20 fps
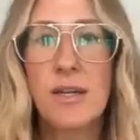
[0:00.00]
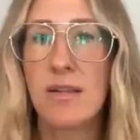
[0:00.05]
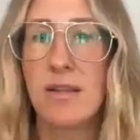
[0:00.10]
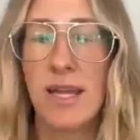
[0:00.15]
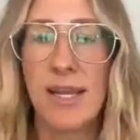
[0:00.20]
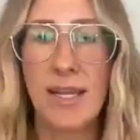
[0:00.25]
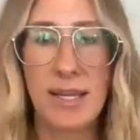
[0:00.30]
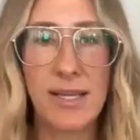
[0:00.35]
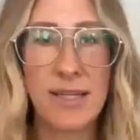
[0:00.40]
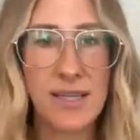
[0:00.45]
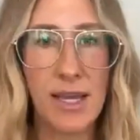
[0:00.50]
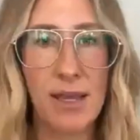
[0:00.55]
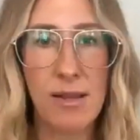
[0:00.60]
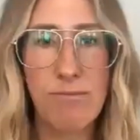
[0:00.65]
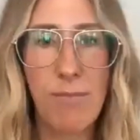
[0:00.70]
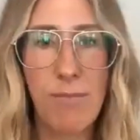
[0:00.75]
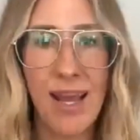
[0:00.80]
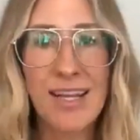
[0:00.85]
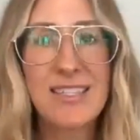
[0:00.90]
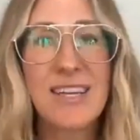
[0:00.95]
Ladies, it
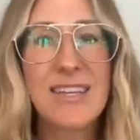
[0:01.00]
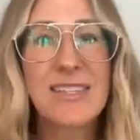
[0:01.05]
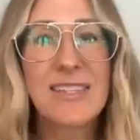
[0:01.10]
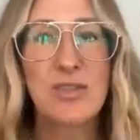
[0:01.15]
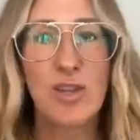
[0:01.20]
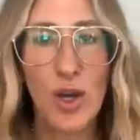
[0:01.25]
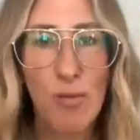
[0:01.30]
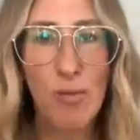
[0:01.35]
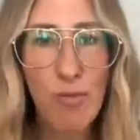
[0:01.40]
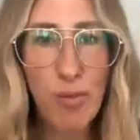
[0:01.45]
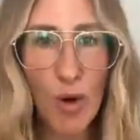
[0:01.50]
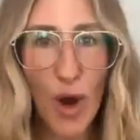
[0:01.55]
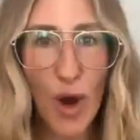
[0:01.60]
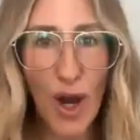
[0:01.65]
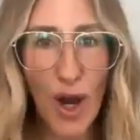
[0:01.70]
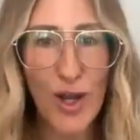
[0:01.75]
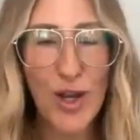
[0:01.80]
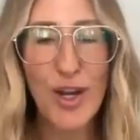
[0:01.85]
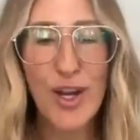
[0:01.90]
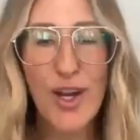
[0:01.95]
makes us look
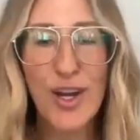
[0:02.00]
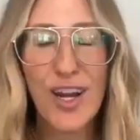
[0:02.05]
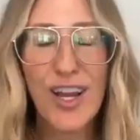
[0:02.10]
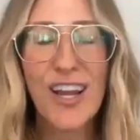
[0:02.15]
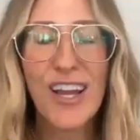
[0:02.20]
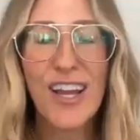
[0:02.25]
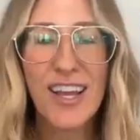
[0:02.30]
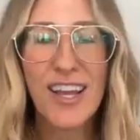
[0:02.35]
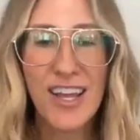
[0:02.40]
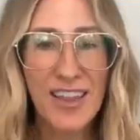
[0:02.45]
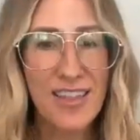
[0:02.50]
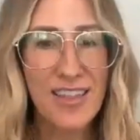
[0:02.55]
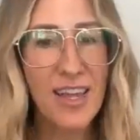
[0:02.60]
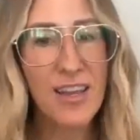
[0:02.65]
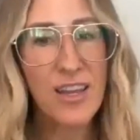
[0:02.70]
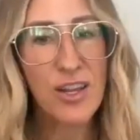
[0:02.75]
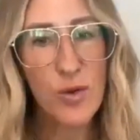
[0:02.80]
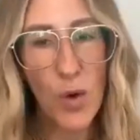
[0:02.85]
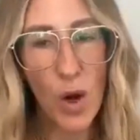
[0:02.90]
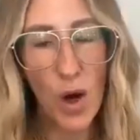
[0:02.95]
broader
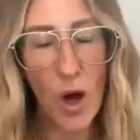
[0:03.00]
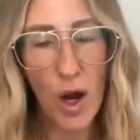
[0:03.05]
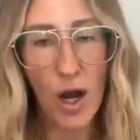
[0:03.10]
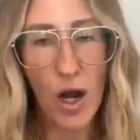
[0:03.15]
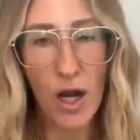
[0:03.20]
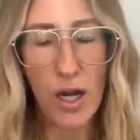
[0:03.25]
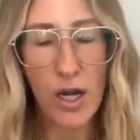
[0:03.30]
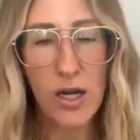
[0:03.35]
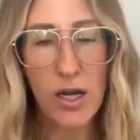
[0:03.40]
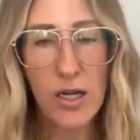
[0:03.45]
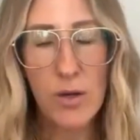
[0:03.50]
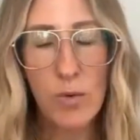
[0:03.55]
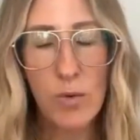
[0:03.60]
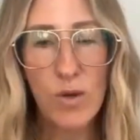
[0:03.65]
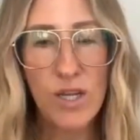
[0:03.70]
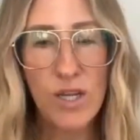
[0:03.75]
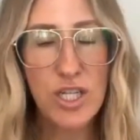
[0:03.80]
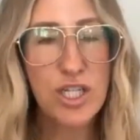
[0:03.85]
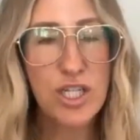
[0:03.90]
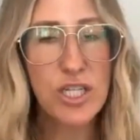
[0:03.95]
than you are.
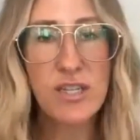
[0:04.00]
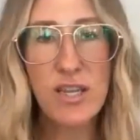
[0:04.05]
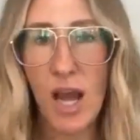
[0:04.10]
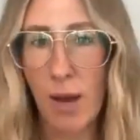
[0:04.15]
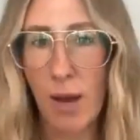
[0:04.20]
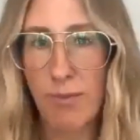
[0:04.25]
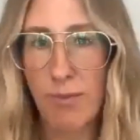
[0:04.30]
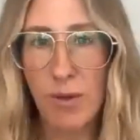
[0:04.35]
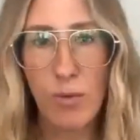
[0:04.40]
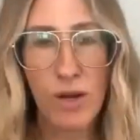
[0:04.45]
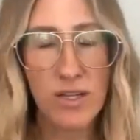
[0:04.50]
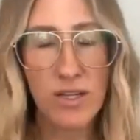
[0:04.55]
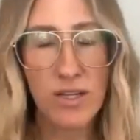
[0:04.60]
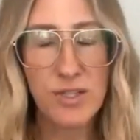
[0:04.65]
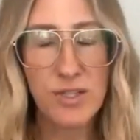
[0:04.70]
We should not be wearing